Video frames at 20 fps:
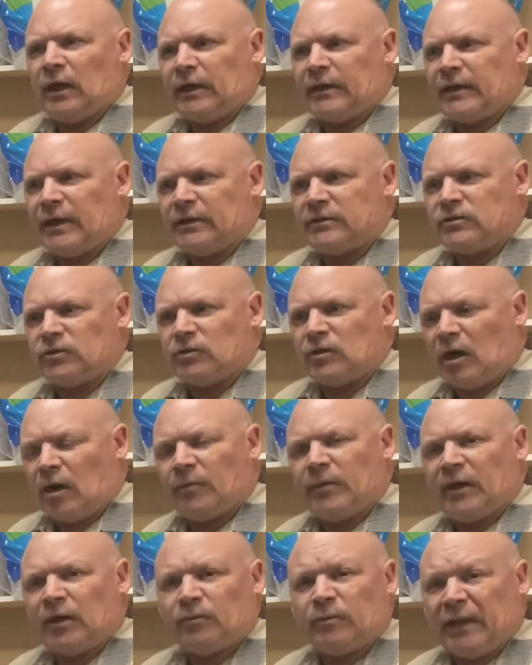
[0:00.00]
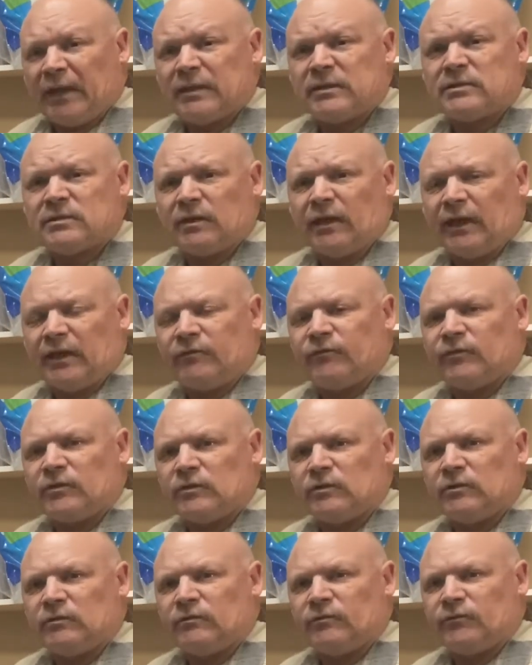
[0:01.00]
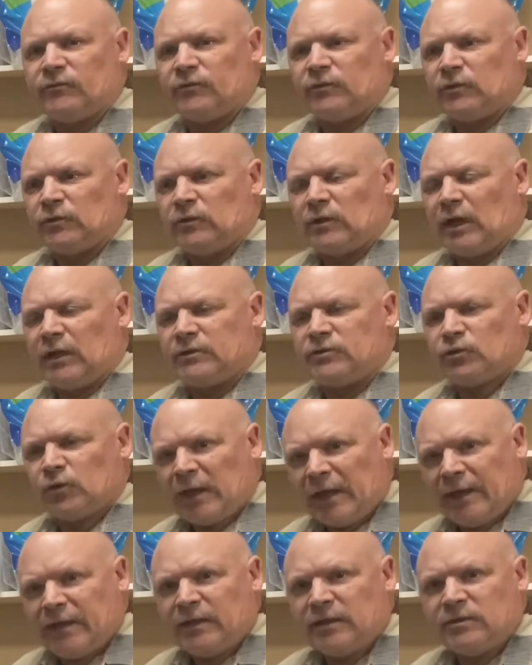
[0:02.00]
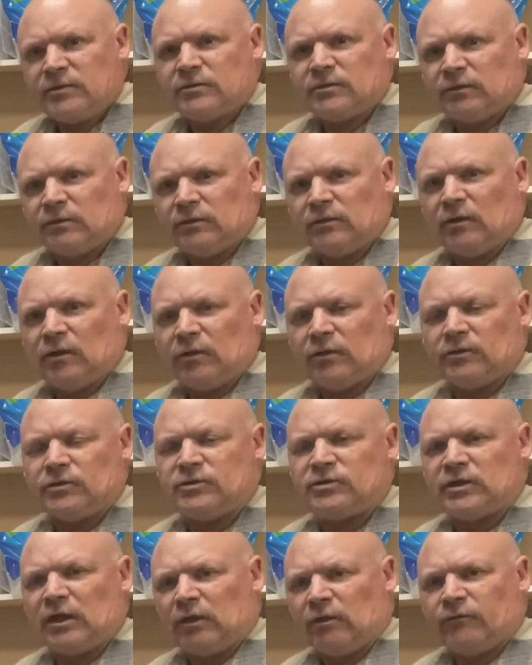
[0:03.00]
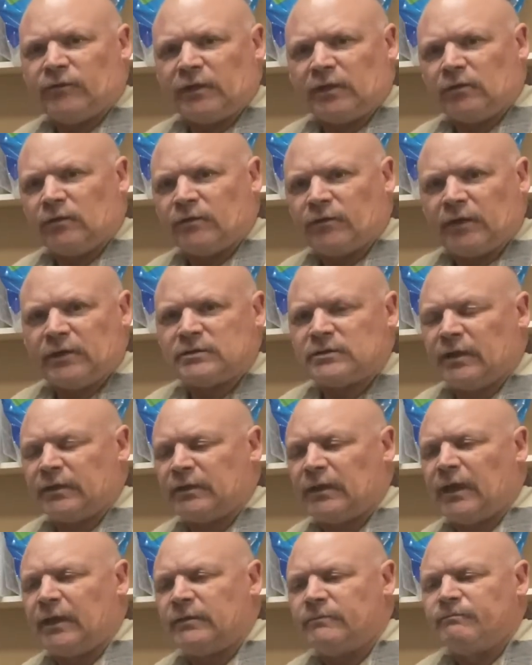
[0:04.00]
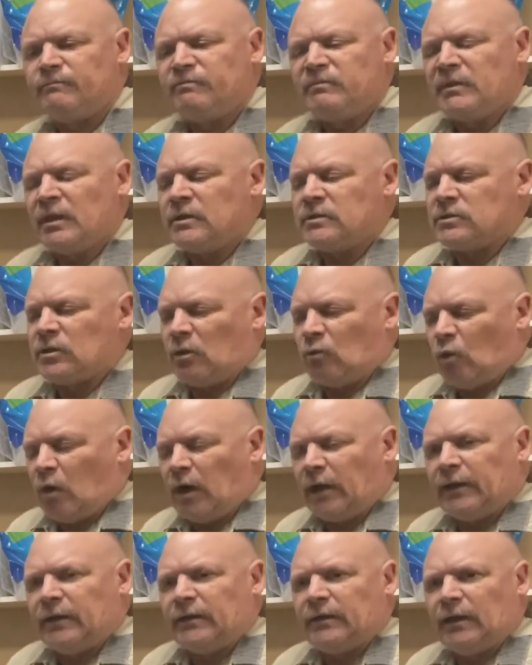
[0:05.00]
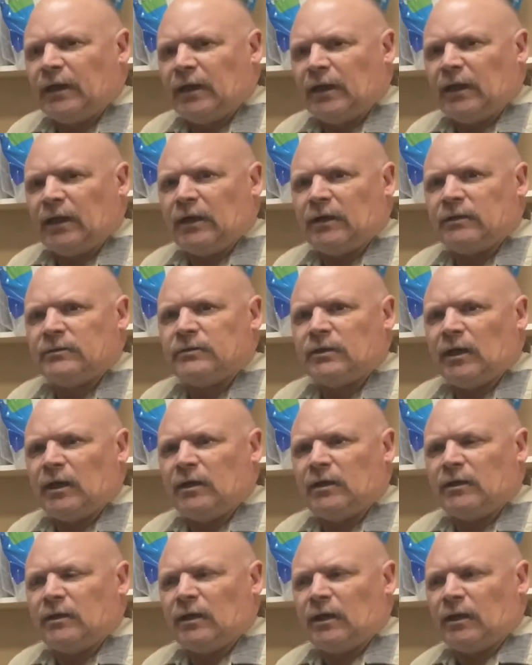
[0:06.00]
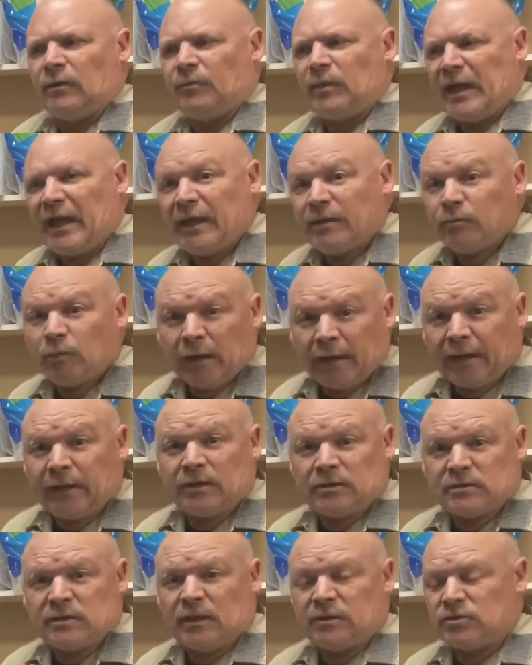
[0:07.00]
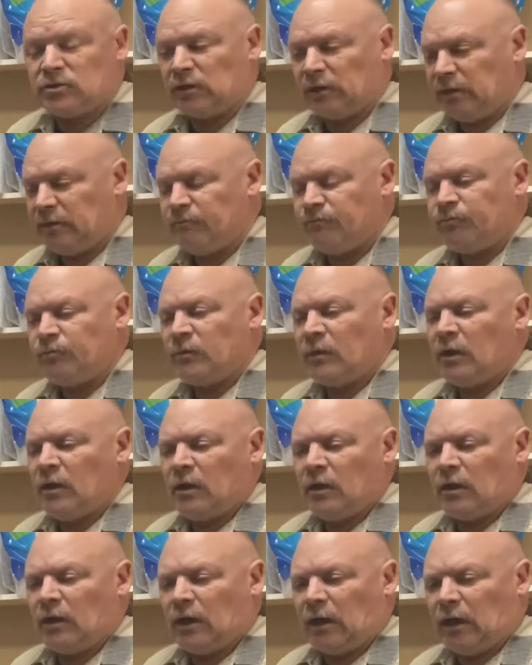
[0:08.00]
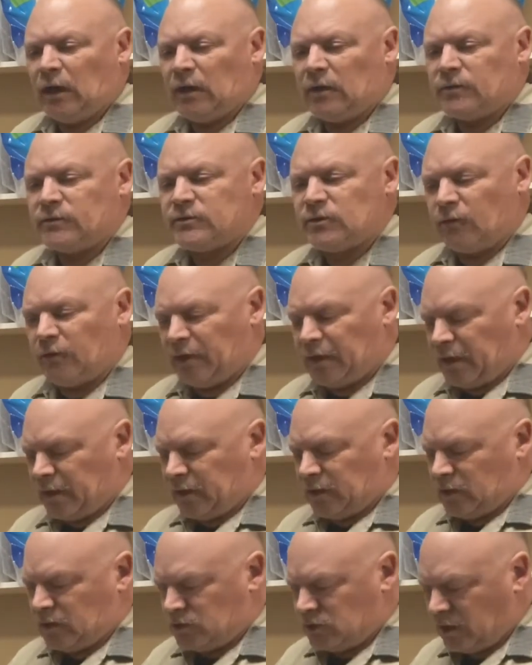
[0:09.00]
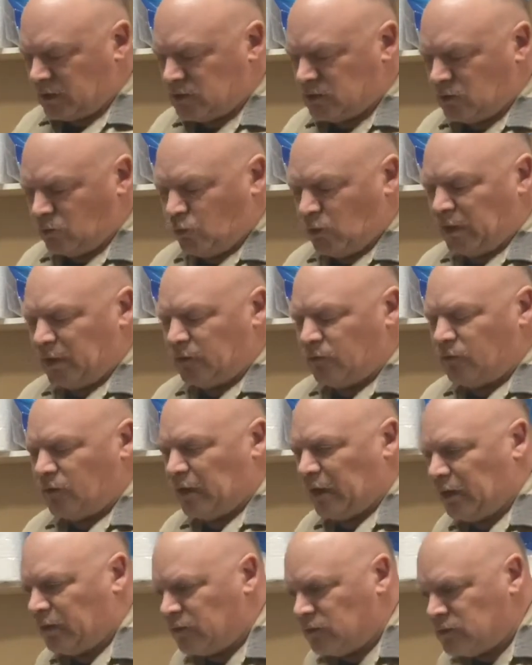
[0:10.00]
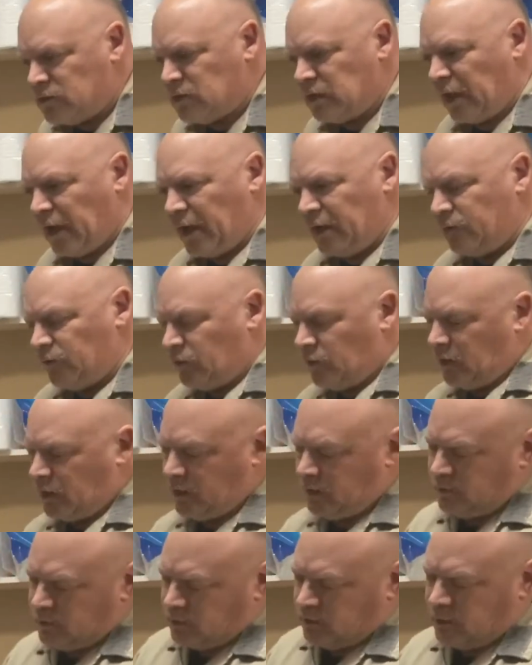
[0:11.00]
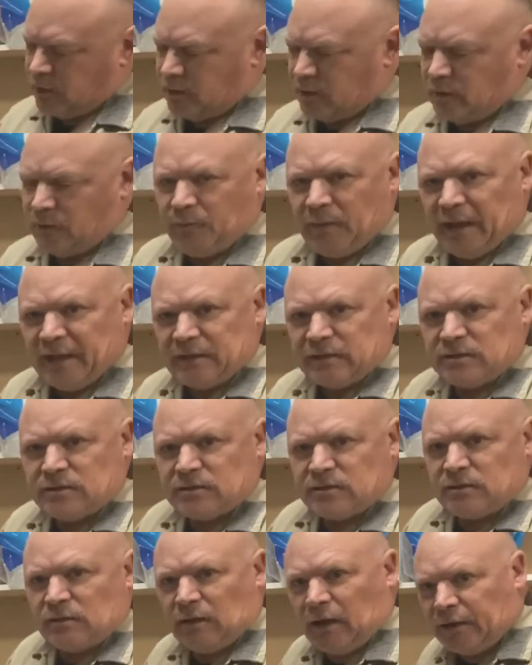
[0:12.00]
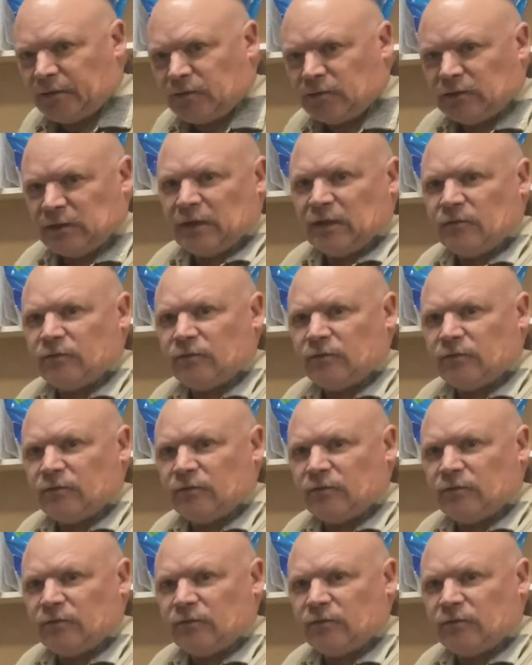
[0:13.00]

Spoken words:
do compound bends like for trays or shelving or things like that. So I wanted a pan brake essentially, so that I could adjust the width and slide the bends underneath.